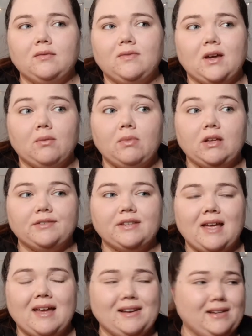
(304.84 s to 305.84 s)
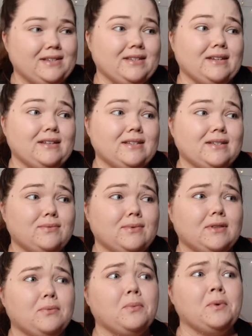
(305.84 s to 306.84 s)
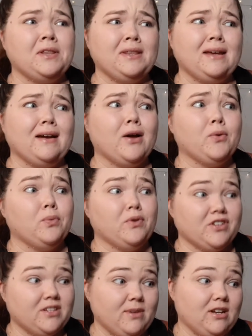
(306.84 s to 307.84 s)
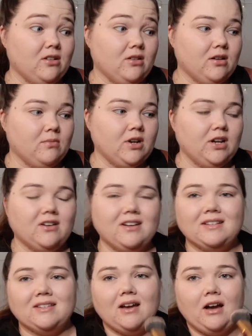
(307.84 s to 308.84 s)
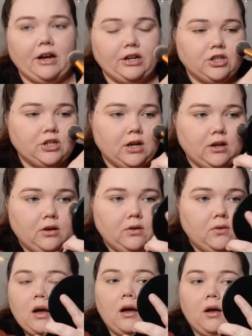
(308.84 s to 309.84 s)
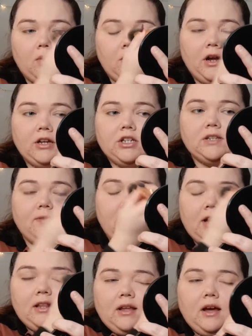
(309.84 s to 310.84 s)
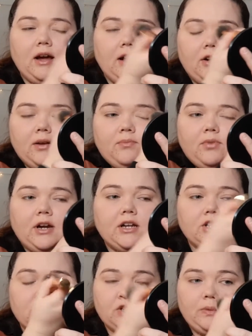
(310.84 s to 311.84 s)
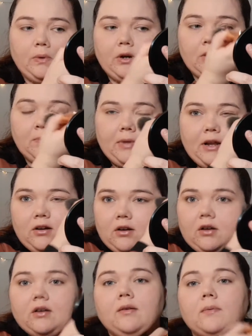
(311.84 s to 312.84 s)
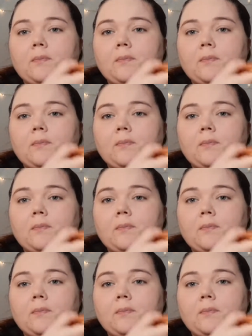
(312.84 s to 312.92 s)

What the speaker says: if that makes any sense, the one thing I will spend a lot of money on is eyeshadow. I just find the higher end brands just work better